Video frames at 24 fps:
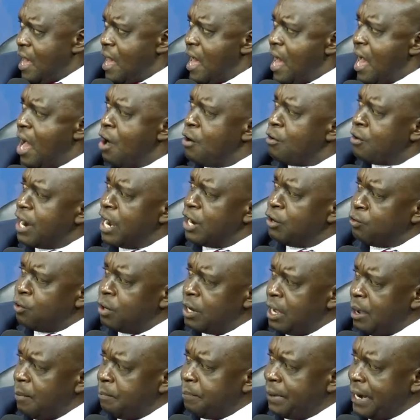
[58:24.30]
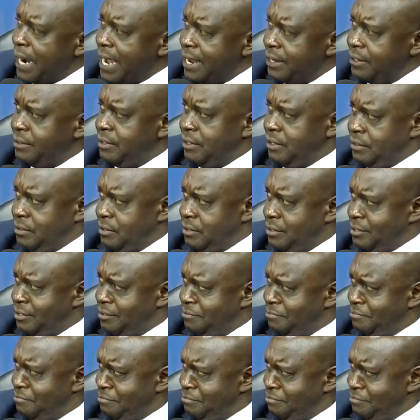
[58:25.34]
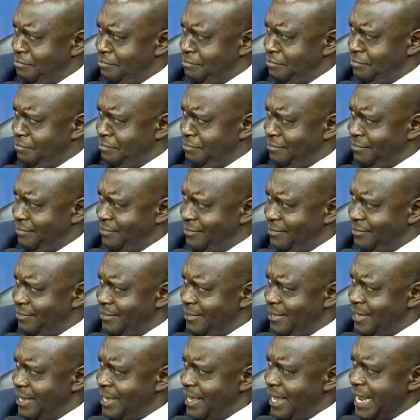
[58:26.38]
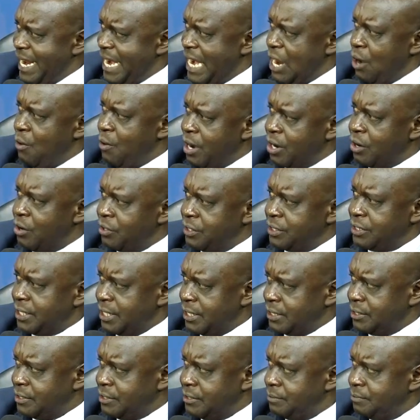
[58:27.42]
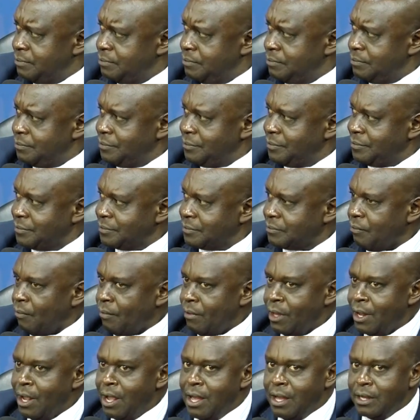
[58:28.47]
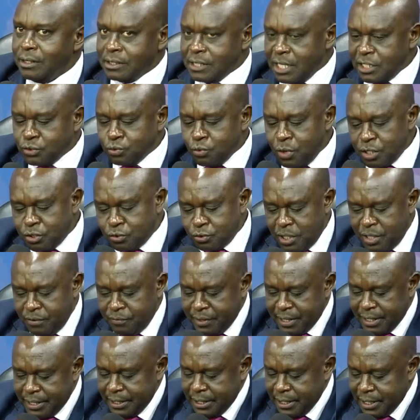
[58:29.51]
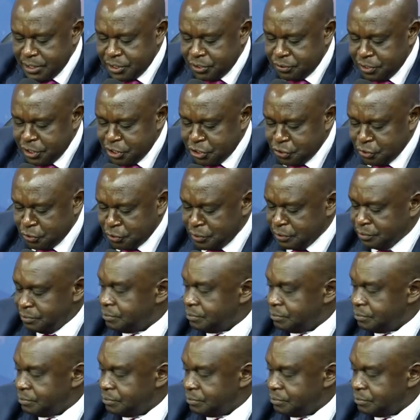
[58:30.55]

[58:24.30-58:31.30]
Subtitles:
how can we apply this in our context? Just want to give an illustration.